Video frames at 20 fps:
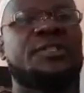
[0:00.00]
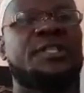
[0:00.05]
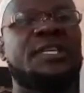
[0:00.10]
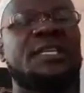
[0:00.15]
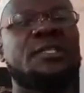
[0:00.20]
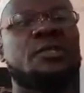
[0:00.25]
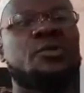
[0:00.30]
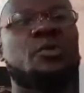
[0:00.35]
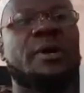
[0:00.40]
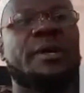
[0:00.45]

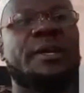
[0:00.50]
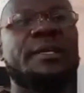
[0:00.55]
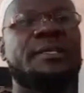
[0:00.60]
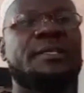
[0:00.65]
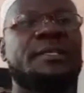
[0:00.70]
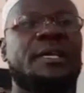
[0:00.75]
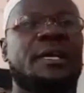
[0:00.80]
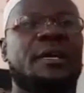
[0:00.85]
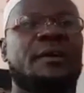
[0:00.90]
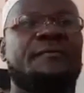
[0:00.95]
things
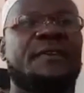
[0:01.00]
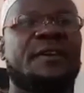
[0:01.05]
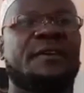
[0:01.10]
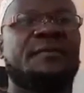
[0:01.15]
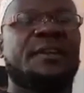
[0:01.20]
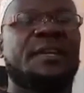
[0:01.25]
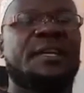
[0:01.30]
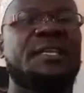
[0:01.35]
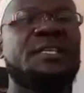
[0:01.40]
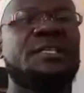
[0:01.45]
weren't uh, very,
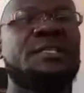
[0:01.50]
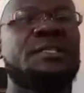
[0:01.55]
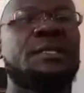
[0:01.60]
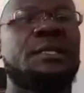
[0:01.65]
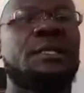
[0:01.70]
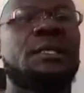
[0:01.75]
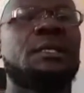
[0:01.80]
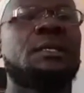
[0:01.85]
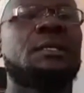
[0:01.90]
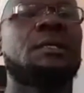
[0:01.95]
very
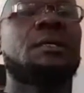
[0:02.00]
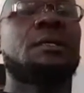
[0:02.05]
easy.